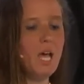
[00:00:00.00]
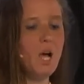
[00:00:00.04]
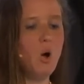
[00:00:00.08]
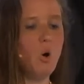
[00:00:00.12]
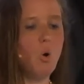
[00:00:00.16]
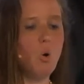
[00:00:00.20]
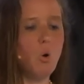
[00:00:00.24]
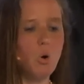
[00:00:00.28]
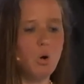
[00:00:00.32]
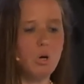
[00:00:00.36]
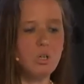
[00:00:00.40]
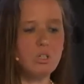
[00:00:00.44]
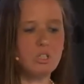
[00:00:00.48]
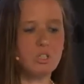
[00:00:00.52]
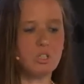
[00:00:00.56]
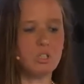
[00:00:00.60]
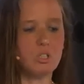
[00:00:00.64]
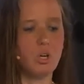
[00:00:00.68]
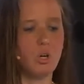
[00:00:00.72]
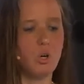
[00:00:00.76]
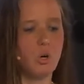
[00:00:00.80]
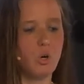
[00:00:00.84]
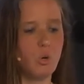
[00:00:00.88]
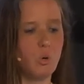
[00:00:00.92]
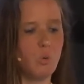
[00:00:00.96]

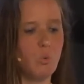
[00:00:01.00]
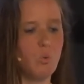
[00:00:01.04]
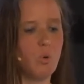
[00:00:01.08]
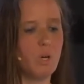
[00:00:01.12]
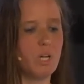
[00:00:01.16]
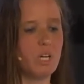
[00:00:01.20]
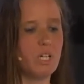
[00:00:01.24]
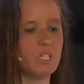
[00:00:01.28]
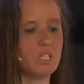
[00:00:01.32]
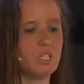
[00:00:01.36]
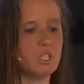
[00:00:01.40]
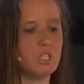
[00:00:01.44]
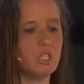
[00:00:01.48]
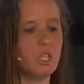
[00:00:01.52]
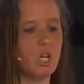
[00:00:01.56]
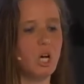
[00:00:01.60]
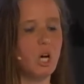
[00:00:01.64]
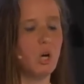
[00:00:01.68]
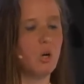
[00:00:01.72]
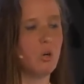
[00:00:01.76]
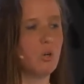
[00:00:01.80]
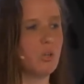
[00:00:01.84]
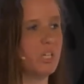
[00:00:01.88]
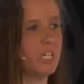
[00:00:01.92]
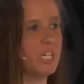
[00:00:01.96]
Also, what is
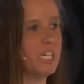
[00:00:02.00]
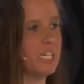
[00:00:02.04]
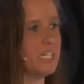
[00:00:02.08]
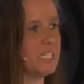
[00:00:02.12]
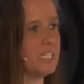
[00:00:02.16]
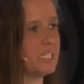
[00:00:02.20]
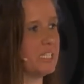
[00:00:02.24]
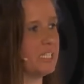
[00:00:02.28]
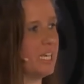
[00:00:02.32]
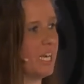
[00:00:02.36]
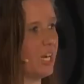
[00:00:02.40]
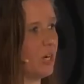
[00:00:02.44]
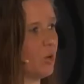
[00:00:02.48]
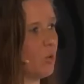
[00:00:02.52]
known is that